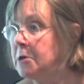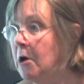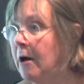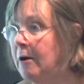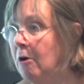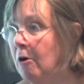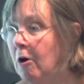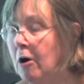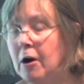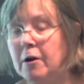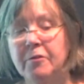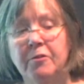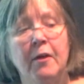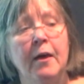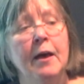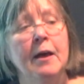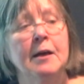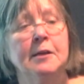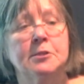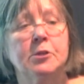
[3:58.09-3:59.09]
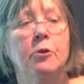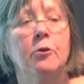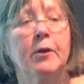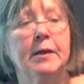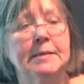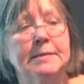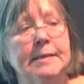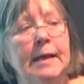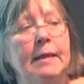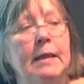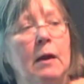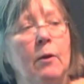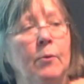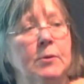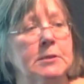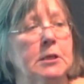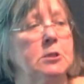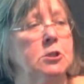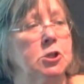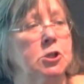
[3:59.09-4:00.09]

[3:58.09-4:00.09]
on Earth. So you can see that it was a